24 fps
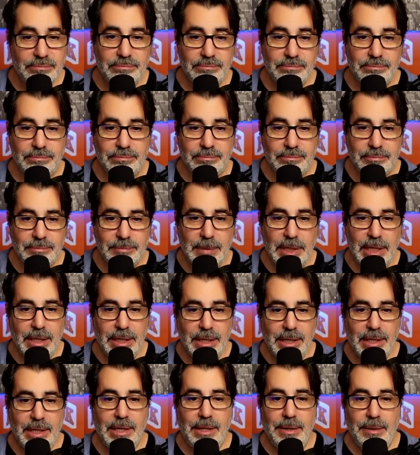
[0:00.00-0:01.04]

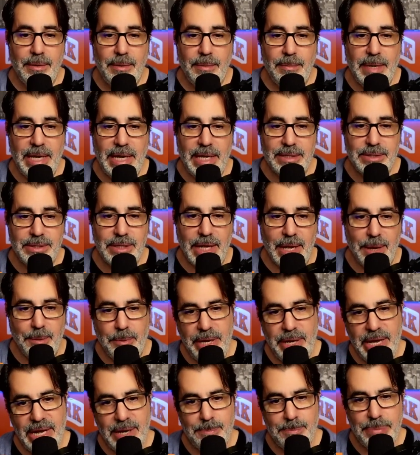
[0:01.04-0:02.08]

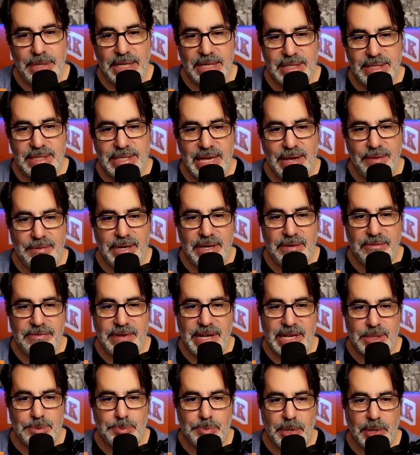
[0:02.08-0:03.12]
We had a plus 7 in
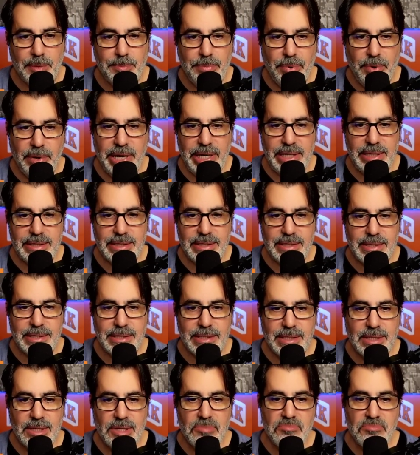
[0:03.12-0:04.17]
fast break points.